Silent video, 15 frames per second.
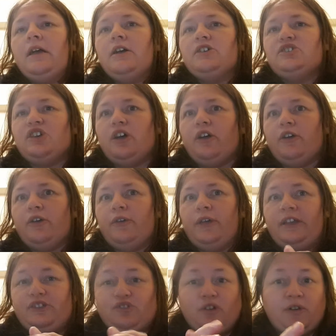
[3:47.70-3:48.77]
So
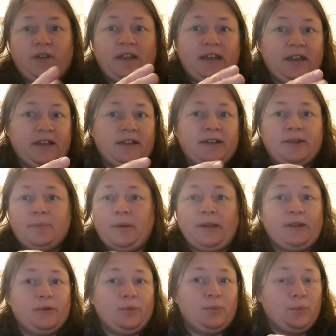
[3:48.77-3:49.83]
he tried to get in, but
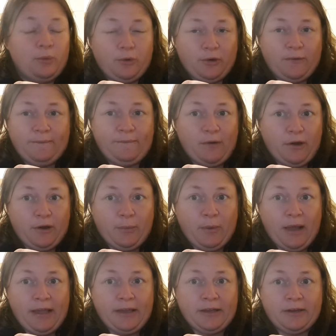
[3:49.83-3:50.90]
he couldn't find a
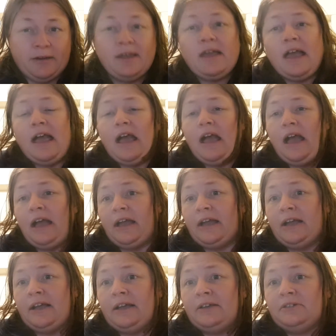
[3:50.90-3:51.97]
way in.
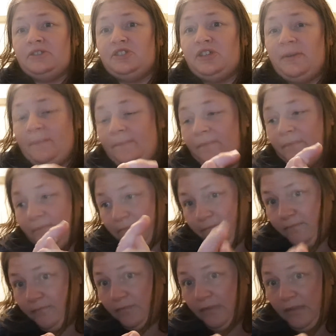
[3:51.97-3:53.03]
And
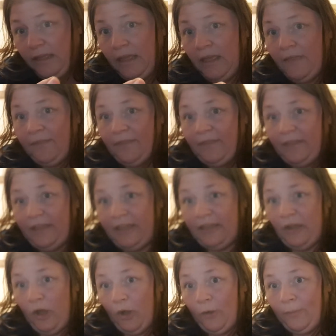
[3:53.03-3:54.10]
he
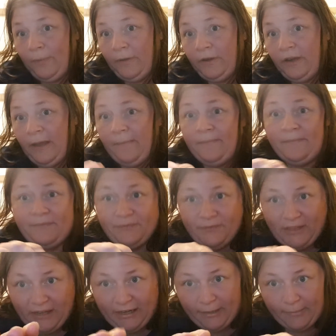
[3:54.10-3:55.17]
opened up
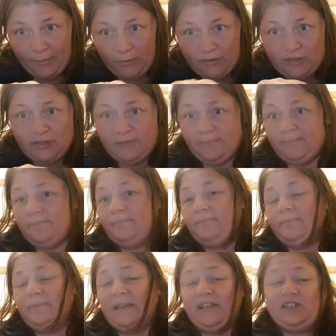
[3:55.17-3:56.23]
the letterbox.
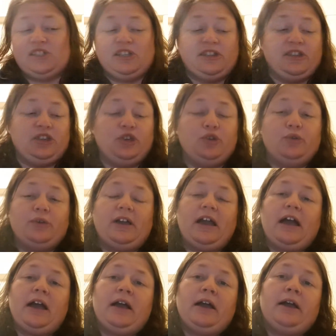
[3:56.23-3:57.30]
Because in the
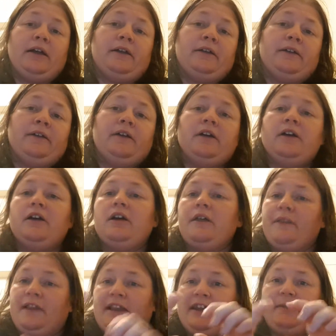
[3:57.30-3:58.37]
UK,
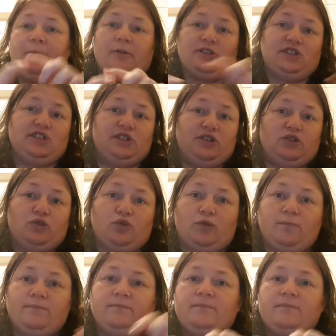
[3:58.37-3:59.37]
the letterbox is in the door.